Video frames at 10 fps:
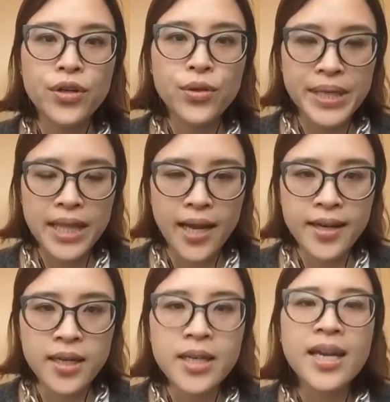The Green
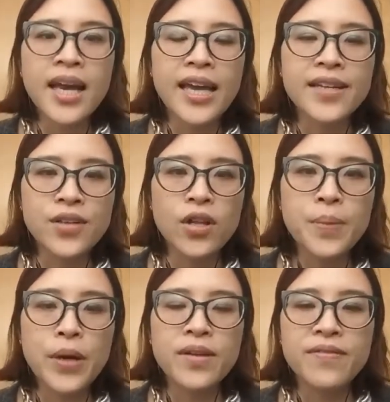Line. And it's all
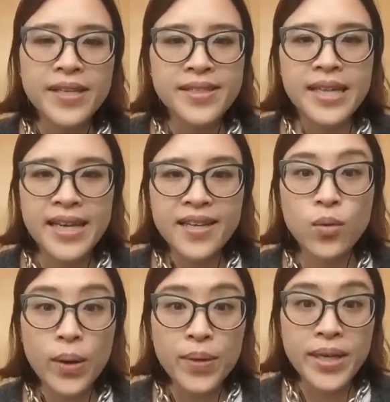about investigating
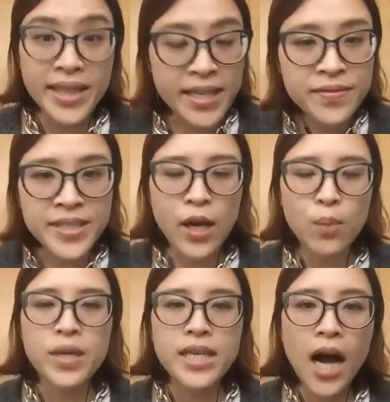the way we live to
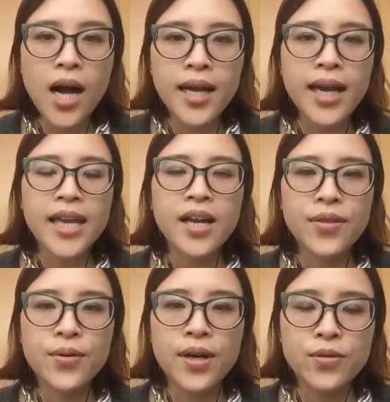help young and
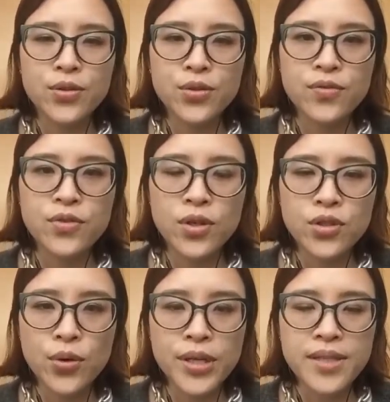other underserved
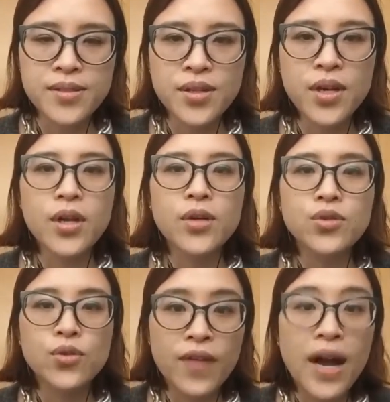Torontonians
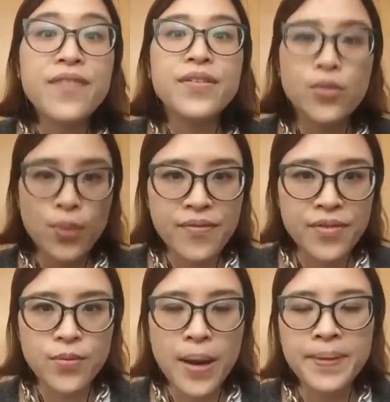survive and thrive
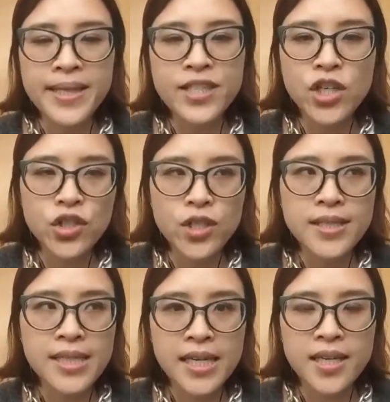in a rapidly changing
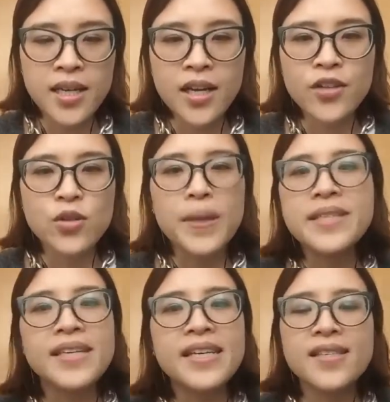city. So
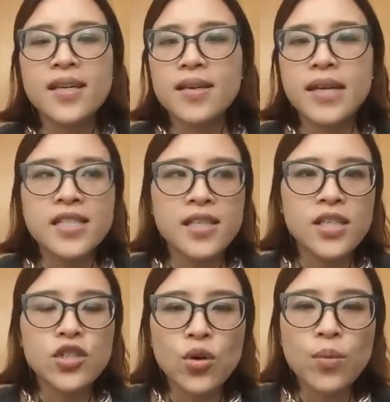basically, it's a
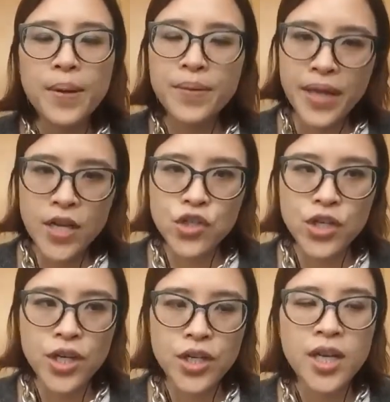digital
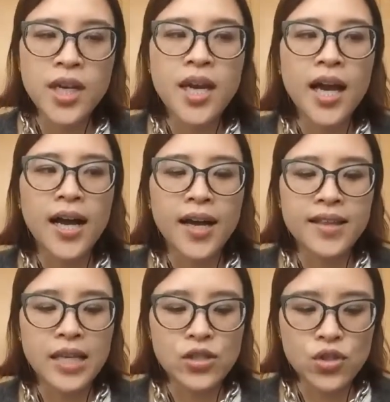publication
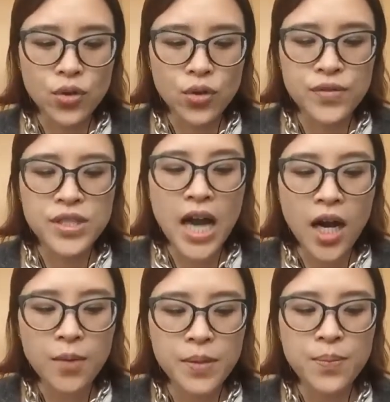that serves
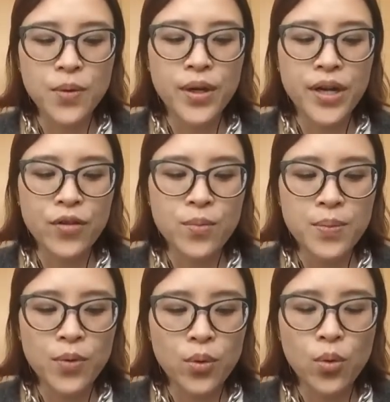young people and other
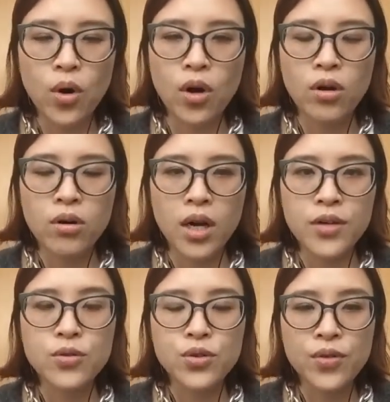people who are
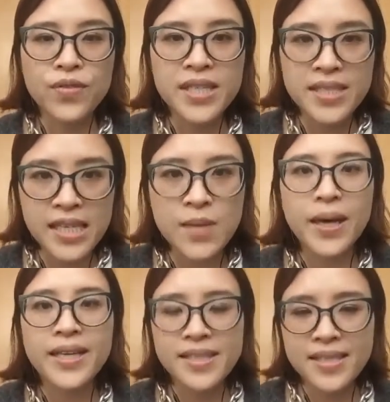underserved in the city
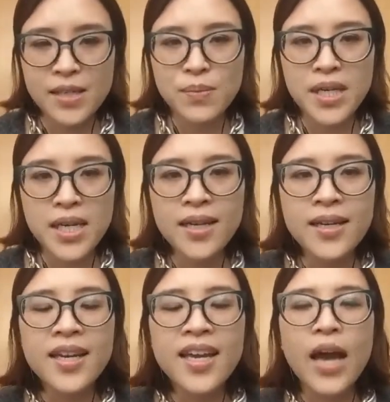by existing media.
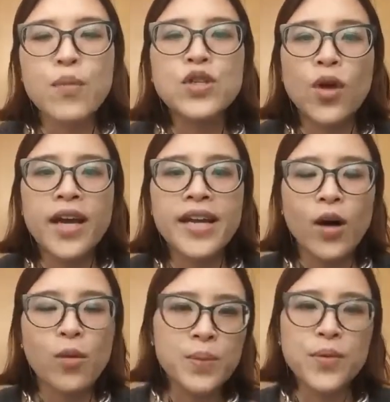And we try to
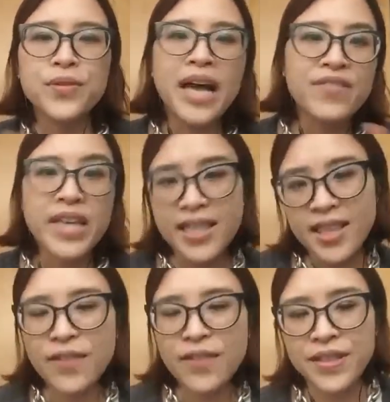help people navigate
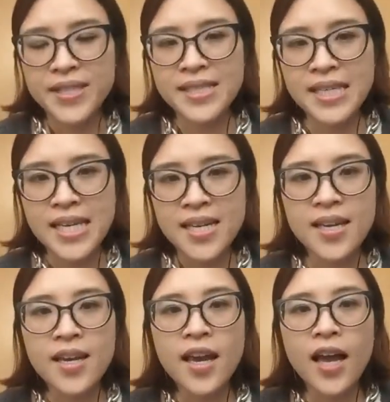life in the city
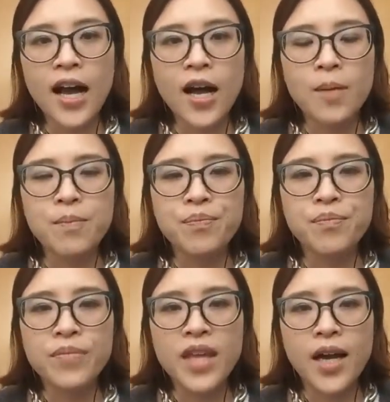
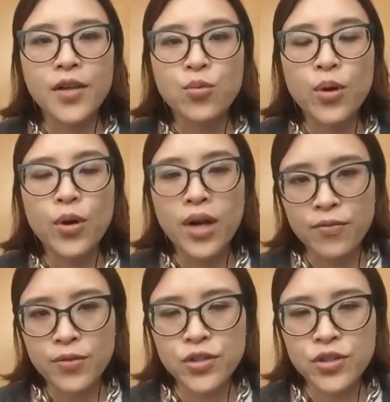through our
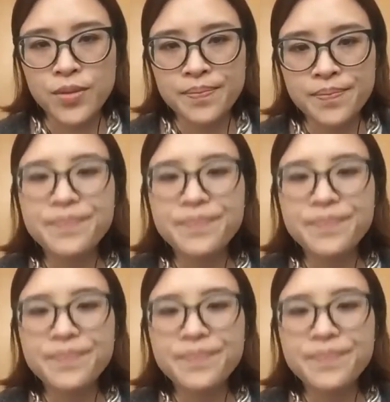coverage.